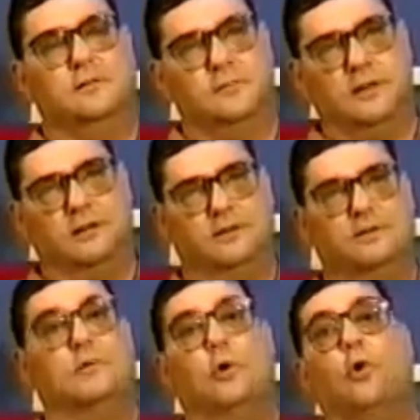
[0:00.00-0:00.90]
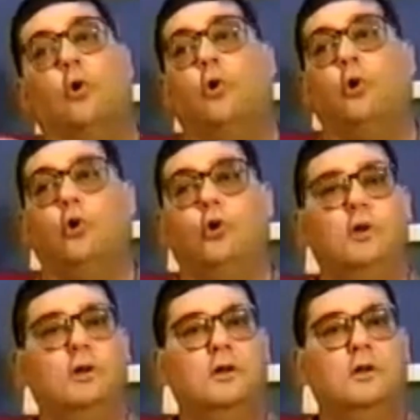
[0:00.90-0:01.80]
Give me a list of all